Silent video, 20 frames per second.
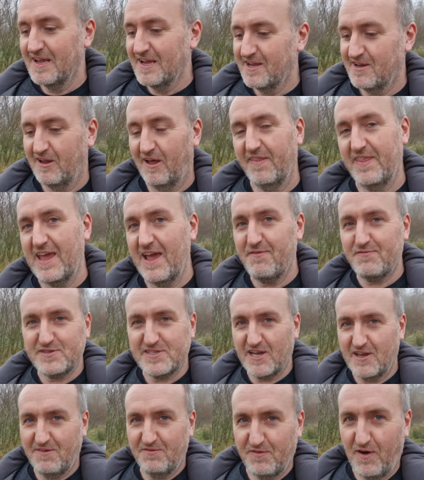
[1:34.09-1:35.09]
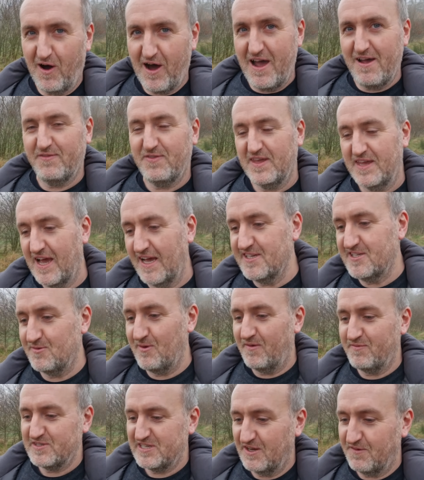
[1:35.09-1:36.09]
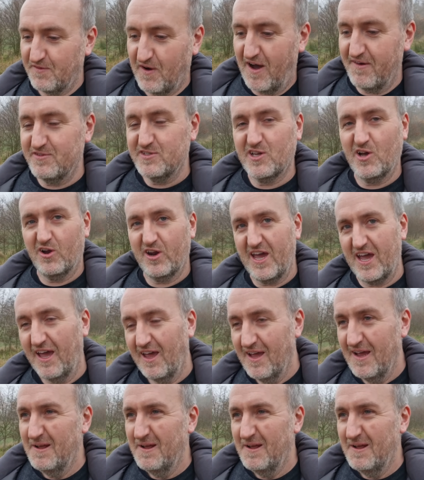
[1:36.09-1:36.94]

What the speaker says: Like the FT5, the Acer FT5 has got it.